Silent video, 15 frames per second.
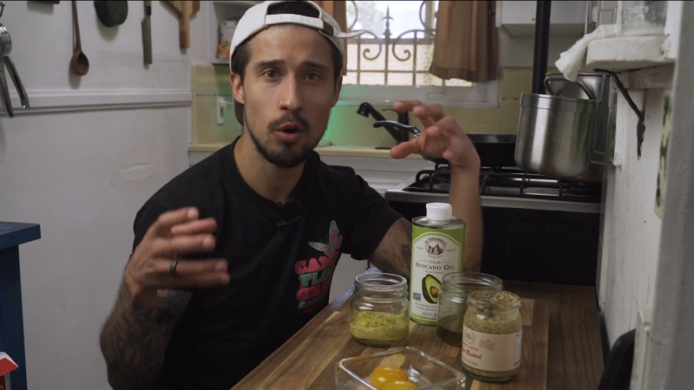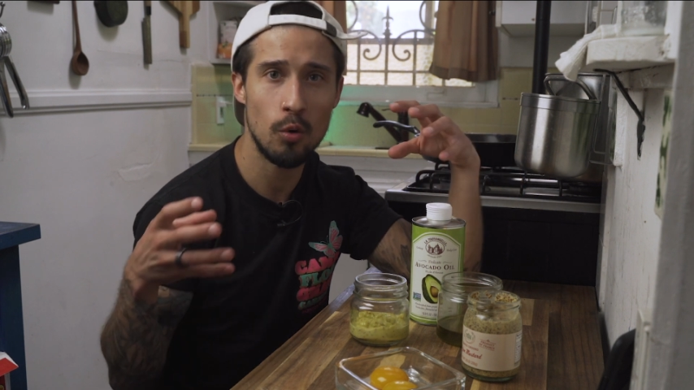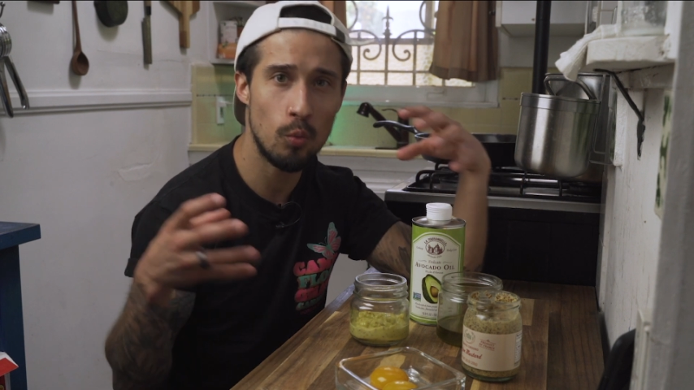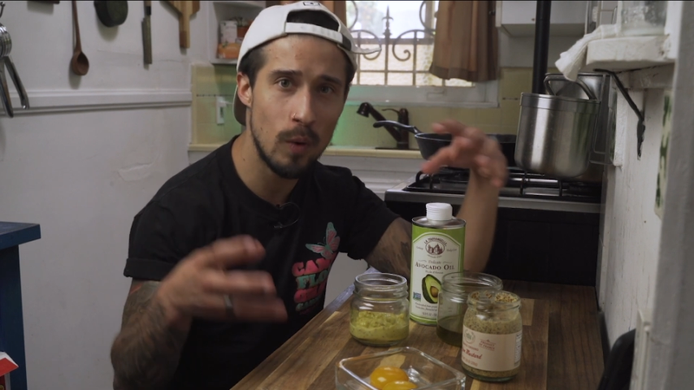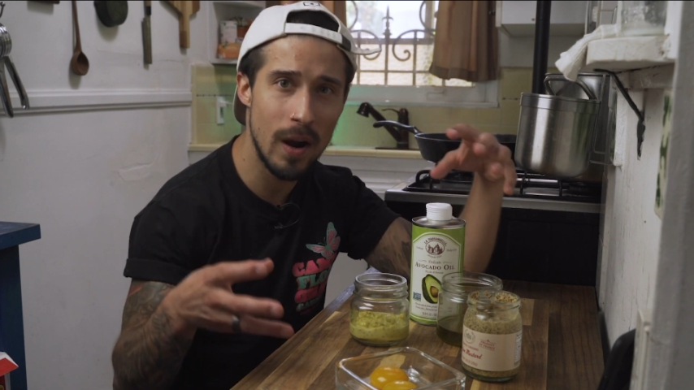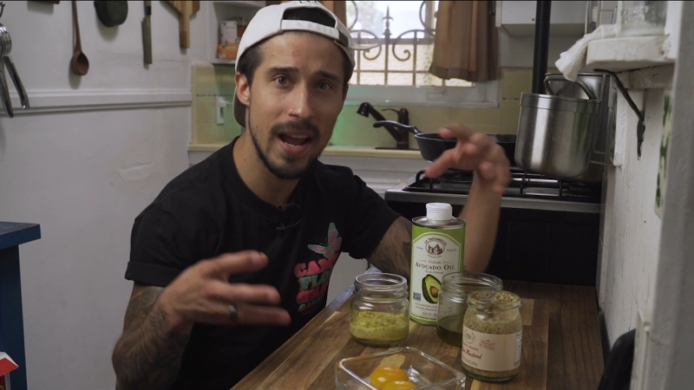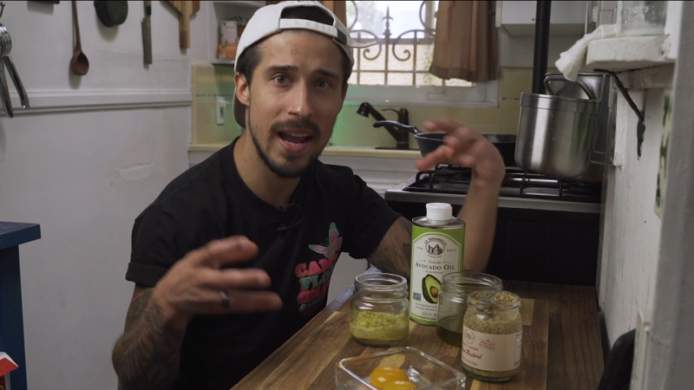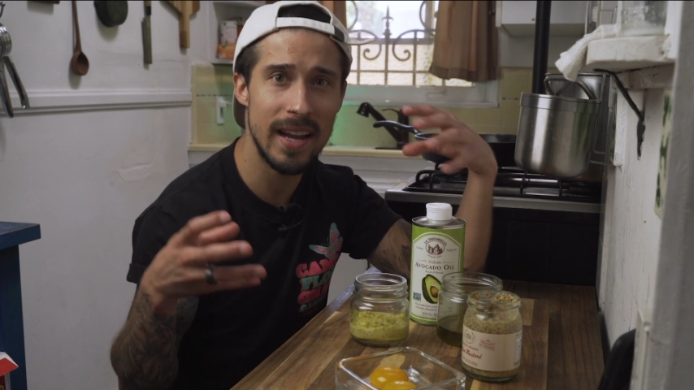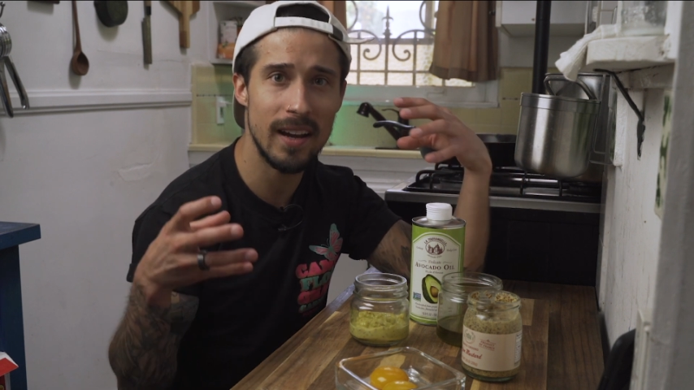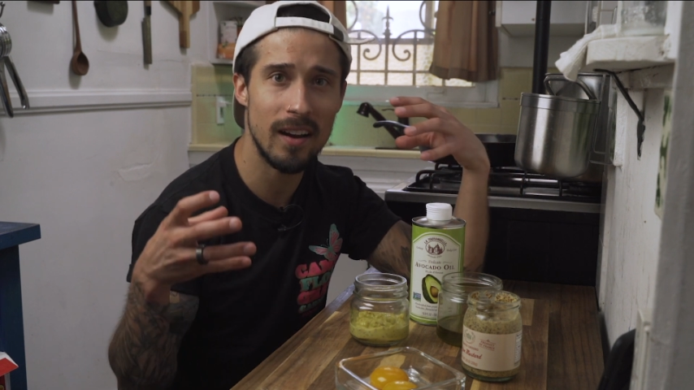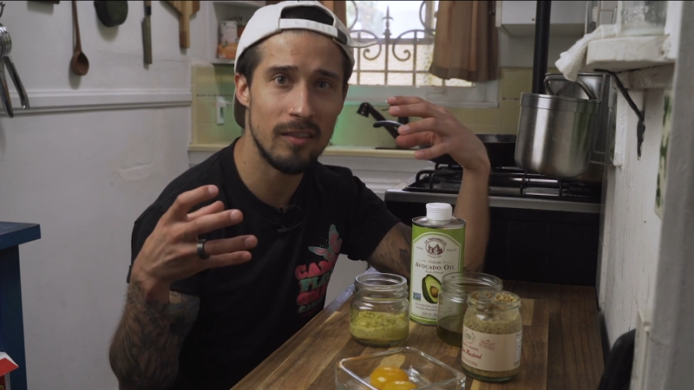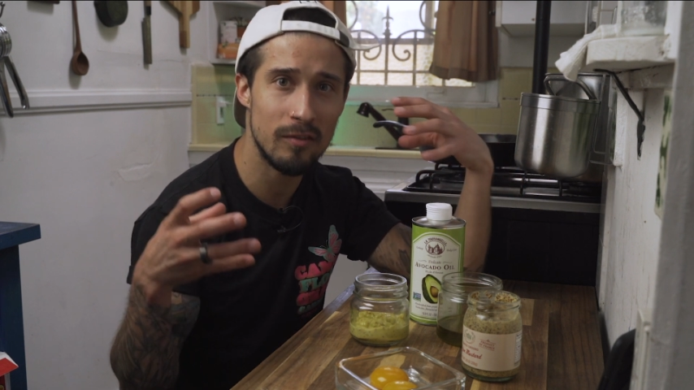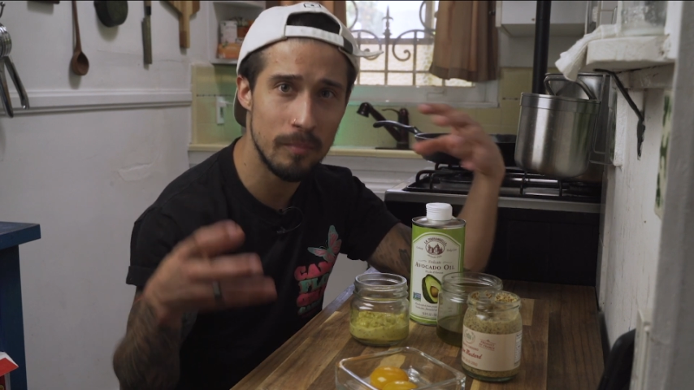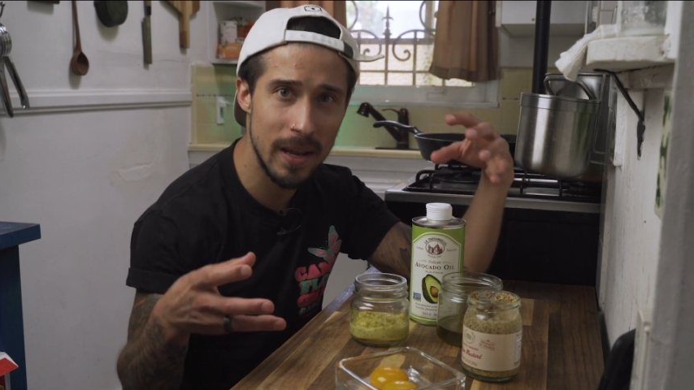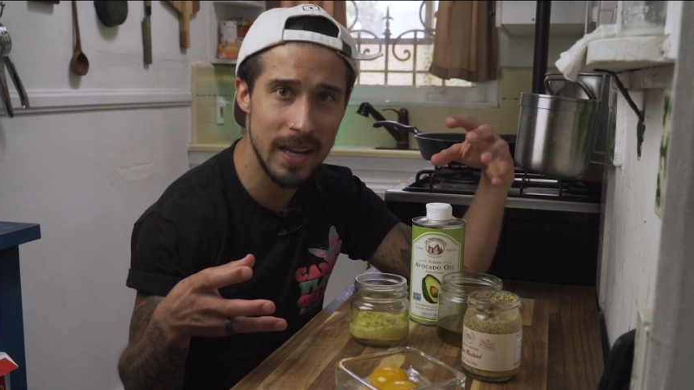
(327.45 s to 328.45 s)
way
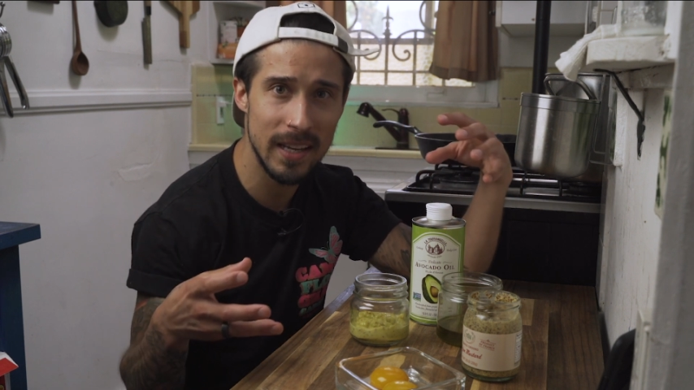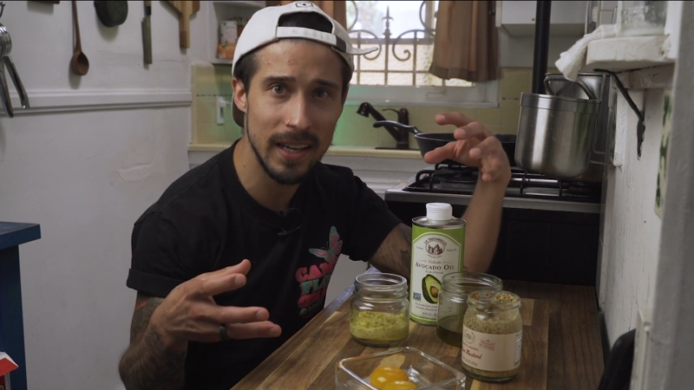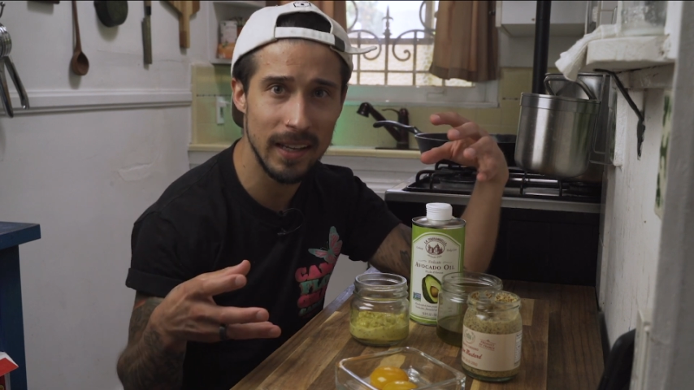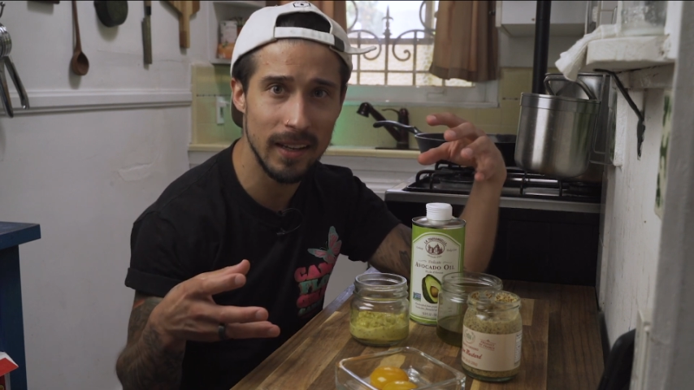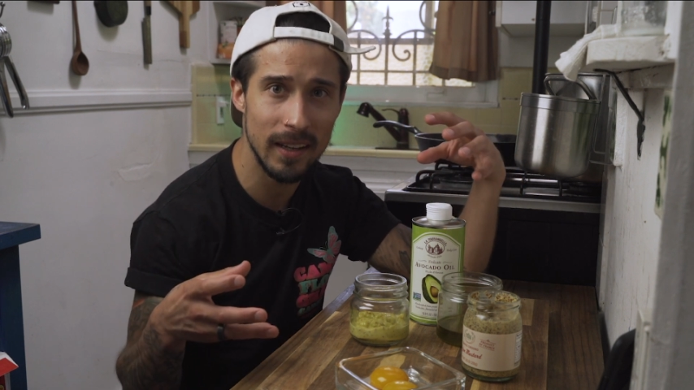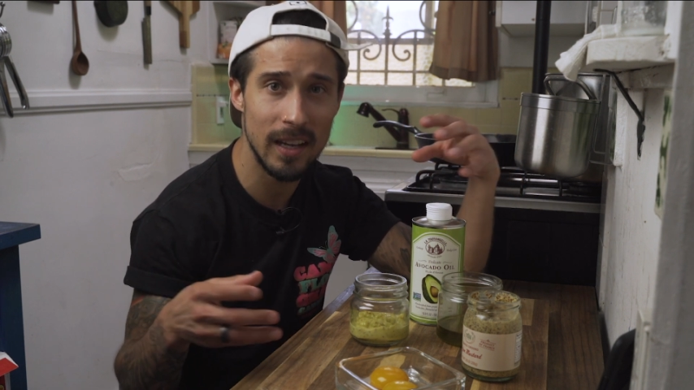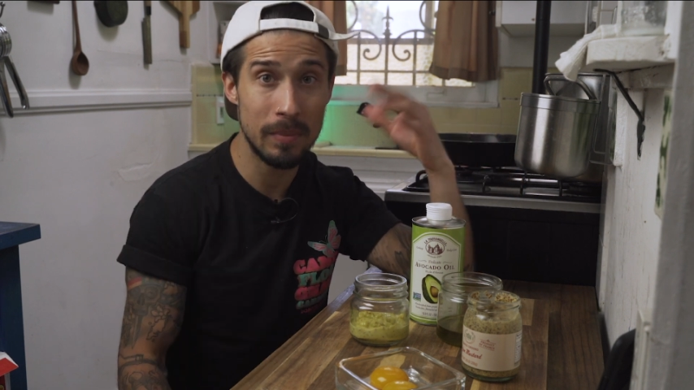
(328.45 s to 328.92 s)
of making it.